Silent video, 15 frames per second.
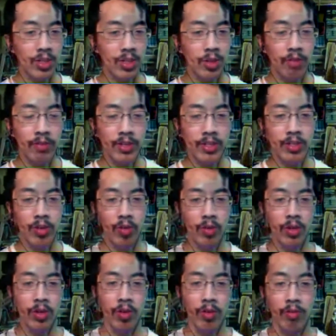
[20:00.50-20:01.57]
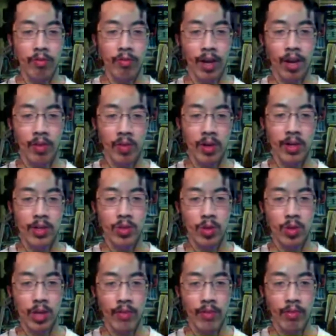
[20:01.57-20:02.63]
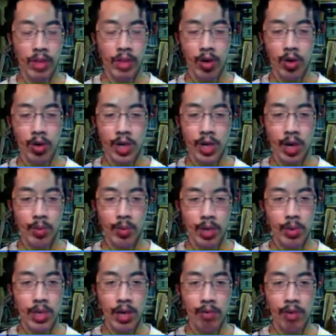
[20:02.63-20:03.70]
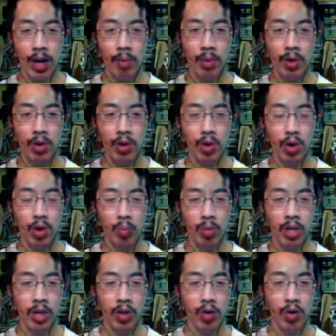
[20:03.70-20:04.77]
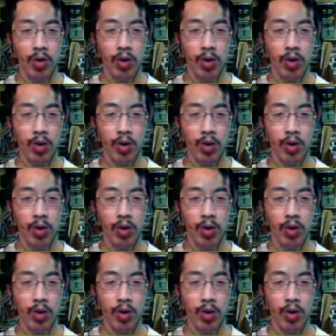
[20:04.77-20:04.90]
surfaces aren't at all flat, right? So I'd have yeah. a really hard time keeping that rabbet planar.